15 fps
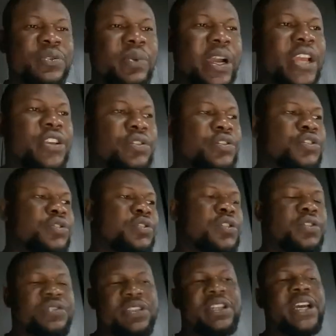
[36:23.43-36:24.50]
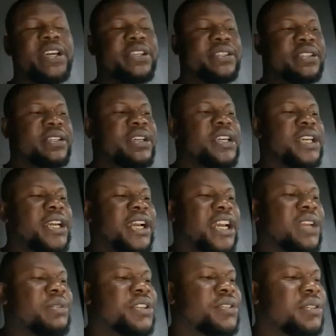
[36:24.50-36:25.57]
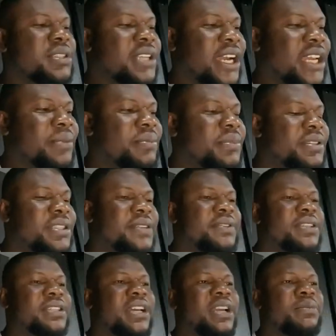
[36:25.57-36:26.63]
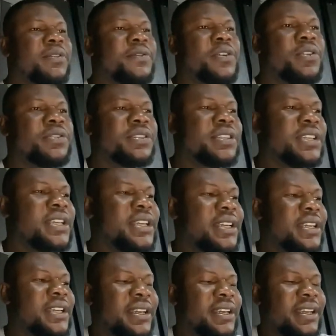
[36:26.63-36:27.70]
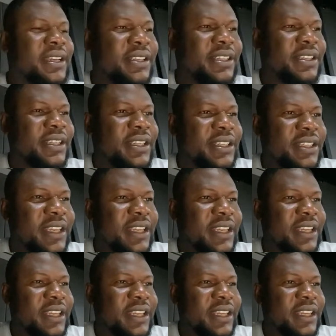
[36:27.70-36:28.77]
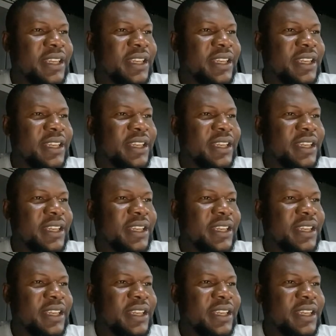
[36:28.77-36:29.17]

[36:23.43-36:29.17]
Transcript: why you should consider it. And I mentioned time, saving time, of course, energy, saving